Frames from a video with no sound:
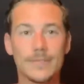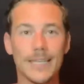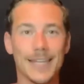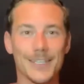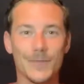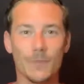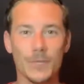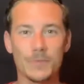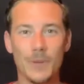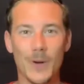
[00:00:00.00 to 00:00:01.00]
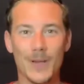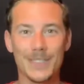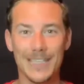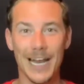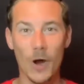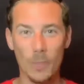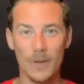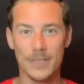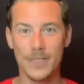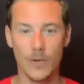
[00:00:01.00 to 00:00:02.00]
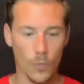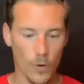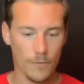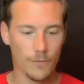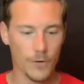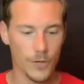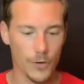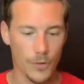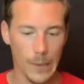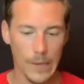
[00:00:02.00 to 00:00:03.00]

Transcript: saying this from experience, and I hope it's going to work for you.